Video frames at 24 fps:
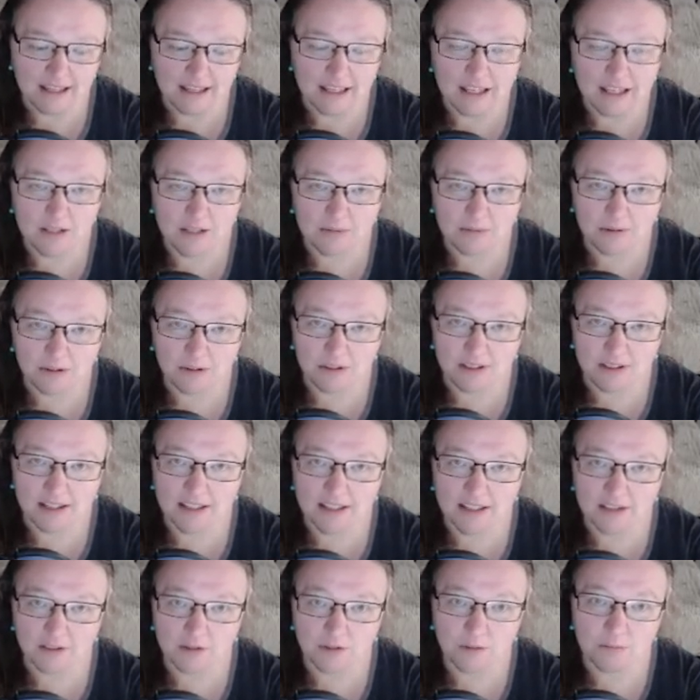each person
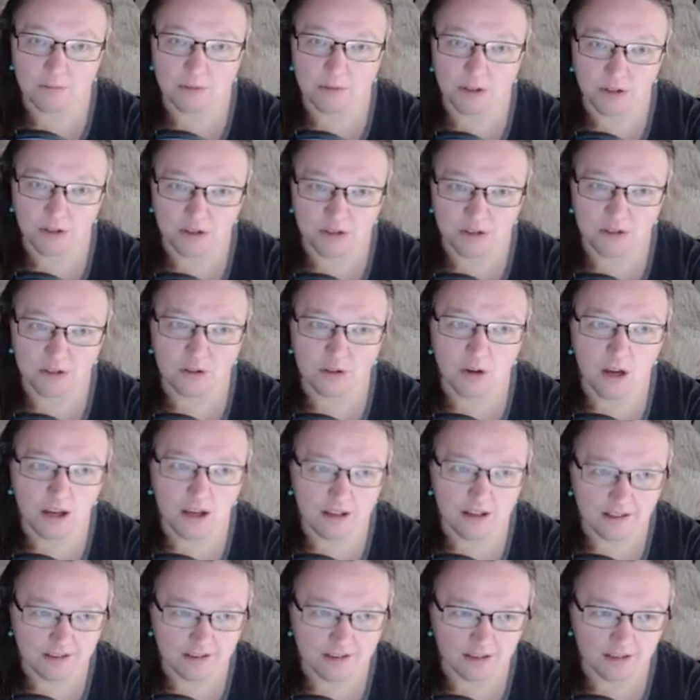has their own personal
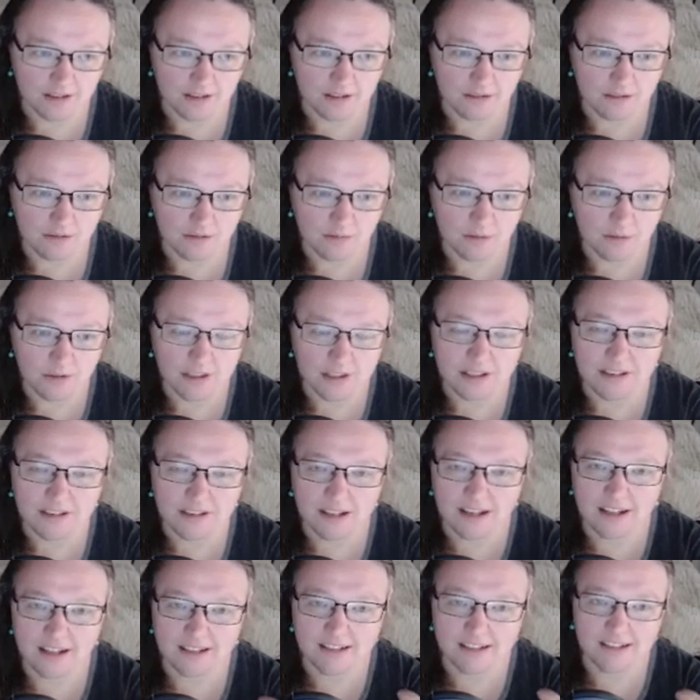honor where they're
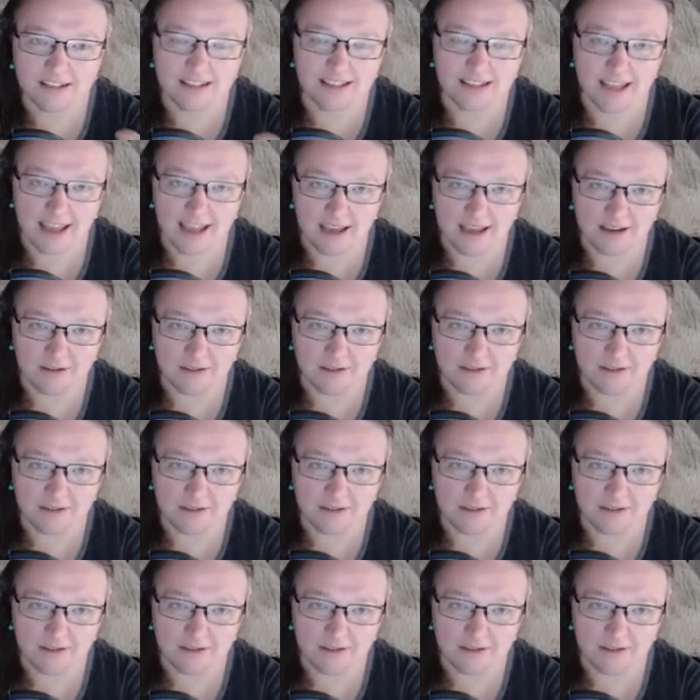not just out